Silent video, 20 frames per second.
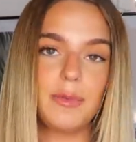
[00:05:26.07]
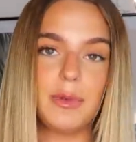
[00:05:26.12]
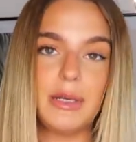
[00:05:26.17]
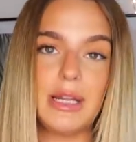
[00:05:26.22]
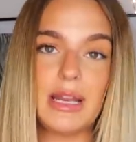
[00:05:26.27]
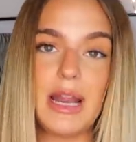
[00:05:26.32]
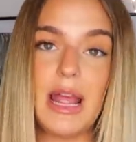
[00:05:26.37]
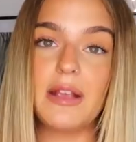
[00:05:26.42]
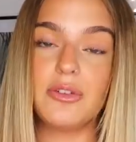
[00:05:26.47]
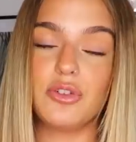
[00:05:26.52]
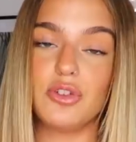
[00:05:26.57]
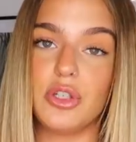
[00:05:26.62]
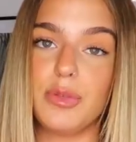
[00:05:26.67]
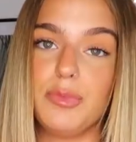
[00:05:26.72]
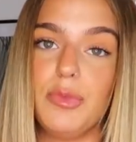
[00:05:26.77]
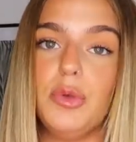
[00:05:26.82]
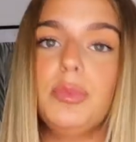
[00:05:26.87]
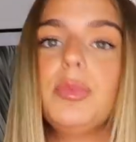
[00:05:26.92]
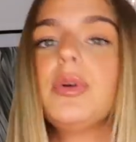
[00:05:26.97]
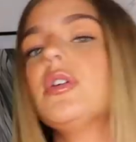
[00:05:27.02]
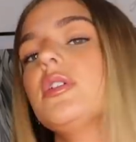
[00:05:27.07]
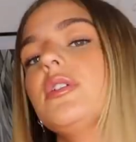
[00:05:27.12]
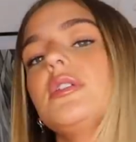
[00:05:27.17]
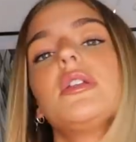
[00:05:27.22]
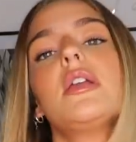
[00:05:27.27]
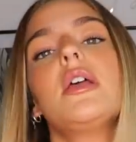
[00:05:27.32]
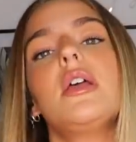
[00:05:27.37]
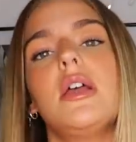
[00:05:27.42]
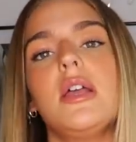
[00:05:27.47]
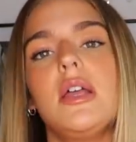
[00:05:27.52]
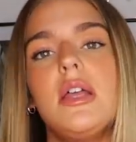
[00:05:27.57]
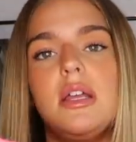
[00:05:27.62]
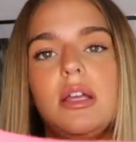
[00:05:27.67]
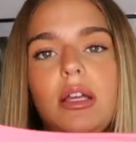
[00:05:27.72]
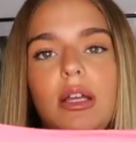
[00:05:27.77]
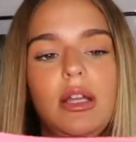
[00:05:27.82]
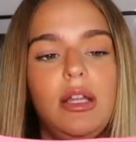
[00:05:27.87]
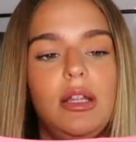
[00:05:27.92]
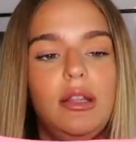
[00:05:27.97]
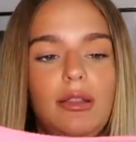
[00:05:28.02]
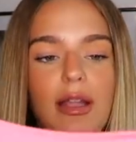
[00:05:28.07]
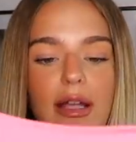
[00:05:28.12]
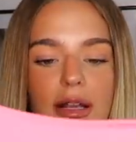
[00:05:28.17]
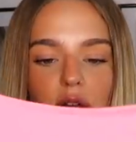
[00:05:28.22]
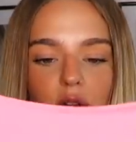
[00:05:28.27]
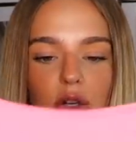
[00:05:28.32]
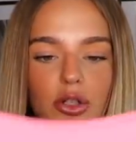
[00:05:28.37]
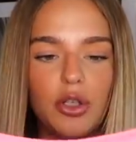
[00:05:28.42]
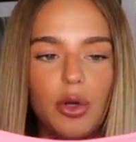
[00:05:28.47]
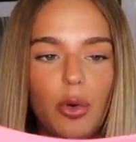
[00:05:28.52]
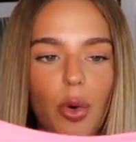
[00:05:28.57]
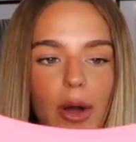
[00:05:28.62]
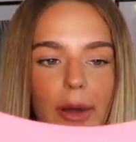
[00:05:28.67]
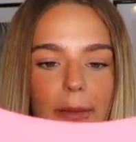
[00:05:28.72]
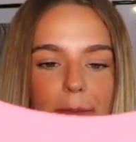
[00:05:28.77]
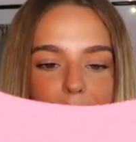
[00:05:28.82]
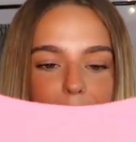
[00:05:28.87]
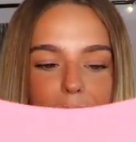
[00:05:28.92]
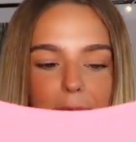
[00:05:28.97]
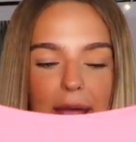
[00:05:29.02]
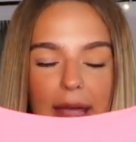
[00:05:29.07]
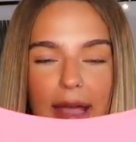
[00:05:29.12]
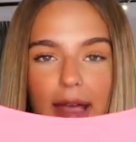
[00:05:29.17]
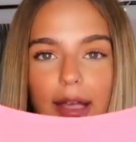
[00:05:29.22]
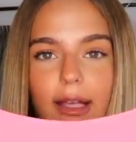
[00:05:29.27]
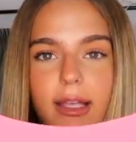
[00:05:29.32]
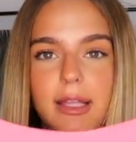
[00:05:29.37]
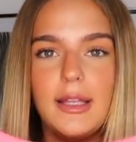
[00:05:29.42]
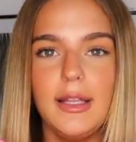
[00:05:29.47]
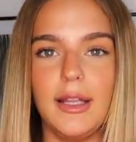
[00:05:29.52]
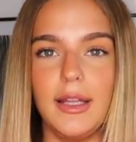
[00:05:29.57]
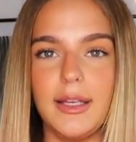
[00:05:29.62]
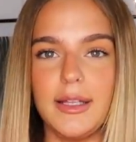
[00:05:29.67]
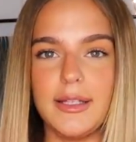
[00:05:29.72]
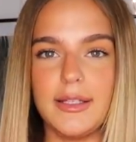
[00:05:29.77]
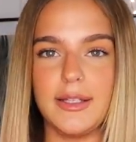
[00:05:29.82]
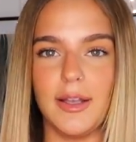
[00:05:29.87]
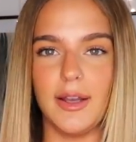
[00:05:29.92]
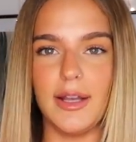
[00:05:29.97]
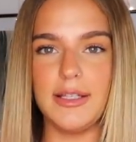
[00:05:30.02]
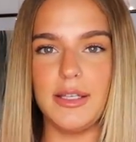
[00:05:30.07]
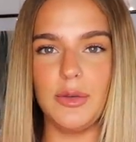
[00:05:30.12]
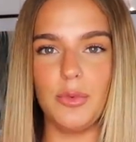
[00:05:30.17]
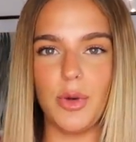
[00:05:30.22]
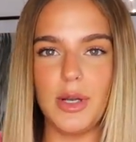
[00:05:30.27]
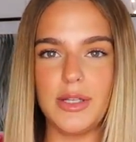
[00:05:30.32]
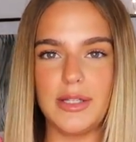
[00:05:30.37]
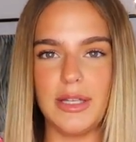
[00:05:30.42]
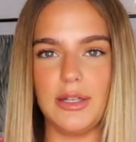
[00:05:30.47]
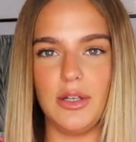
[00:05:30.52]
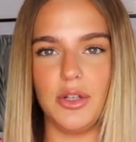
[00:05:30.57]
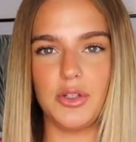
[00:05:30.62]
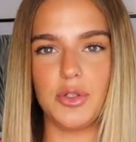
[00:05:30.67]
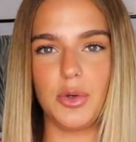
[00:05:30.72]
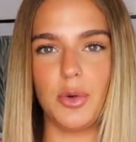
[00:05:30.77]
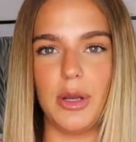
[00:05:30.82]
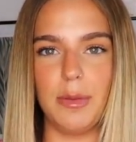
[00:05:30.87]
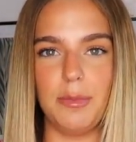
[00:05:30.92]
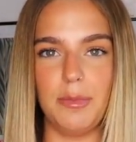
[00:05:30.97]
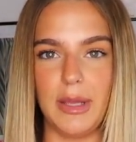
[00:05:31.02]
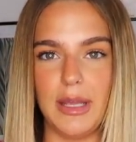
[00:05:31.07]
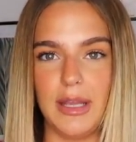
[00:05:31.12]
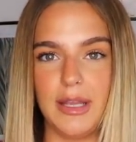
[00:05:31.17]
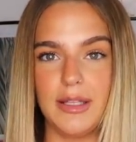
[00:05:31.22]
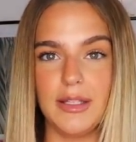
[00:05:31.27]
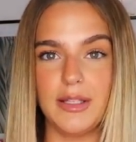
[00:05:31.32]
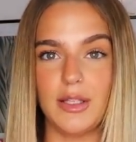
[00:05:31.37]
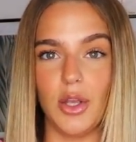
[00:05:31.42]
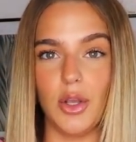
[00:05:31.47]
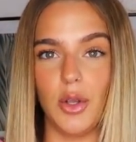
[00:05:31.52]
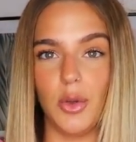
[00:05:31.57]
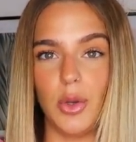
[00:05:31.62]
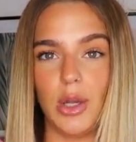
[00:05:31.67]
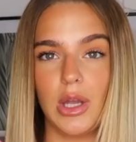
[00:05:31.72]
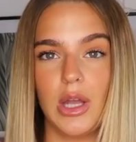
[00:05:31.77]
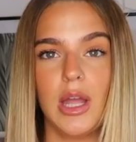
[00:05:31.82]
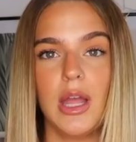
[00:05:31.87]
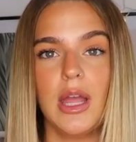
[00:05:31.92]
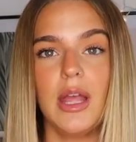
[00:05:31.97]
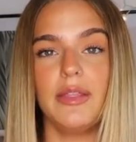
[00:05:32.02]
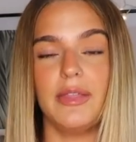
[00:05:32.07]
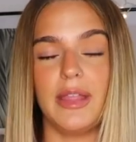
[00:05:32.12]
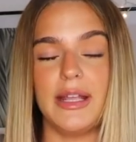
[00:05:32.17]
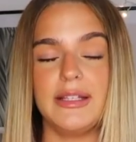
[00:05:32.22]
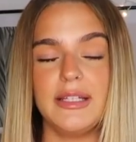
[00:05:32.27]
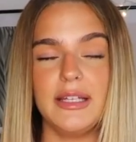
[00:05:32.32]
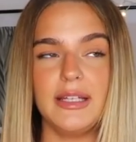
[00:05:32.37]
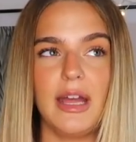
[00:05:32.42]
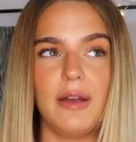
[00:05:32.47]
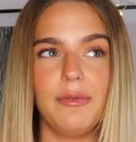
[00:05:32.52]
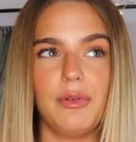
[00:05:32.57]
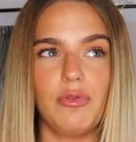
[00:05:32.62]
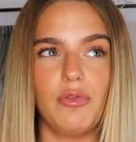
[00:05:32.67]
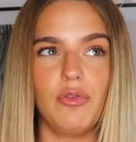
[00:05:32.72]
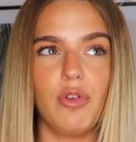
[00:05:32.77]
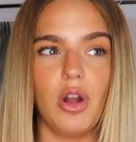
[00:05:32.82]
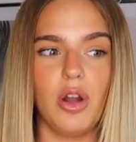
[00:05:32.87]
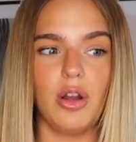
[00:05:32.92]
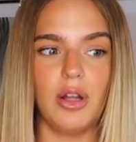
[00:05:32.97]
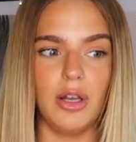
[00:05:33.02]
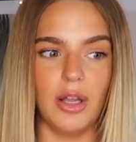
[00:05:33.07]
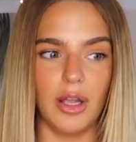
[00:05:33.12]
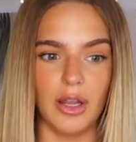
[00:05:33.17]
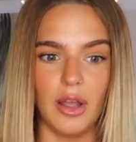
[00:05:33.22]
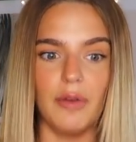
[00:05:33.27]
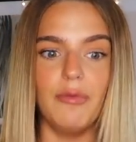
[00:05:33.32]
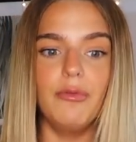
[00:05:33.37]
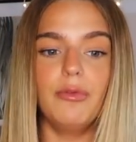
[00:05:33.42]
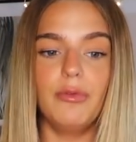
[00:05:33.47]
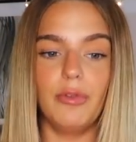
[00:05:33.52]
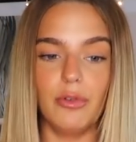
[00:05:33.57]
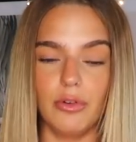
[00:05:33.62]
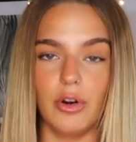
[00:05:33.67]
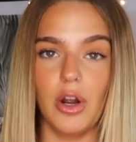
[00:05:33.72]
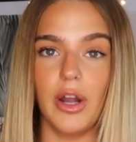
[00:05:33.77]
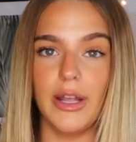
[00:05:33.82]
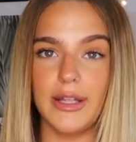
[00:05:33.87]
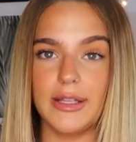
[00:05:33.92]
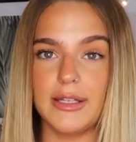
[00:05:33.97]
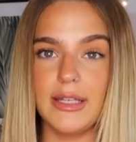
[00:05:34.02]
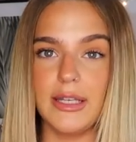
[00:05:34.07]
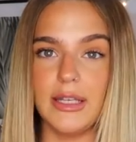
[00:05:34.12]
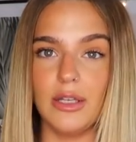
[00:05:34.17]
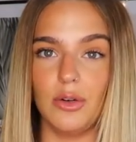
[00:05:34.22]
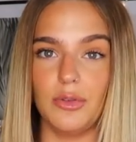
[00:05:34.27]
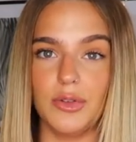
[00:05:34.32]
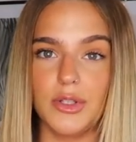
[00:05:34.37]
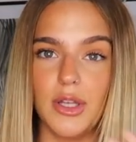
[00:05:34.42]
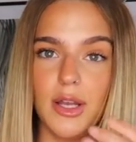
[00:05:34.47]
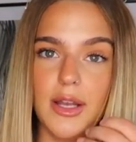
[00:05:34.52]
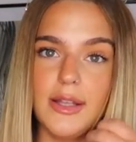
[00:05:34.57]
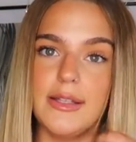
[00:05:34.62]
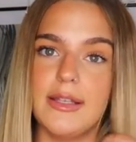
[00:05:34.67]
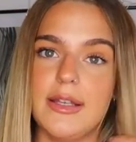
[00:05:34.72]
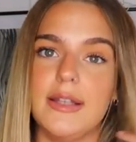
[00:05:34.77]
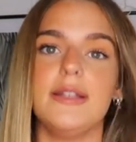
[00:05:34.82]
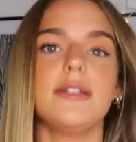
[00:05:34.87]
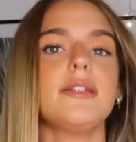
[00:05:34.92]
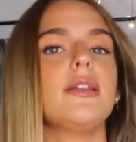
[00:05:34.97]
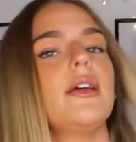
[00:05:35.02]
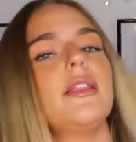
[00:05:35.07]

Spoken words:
up in an extra small because they looked quite big, like sizing wise they looked quite big, so they did have a variety of sizes.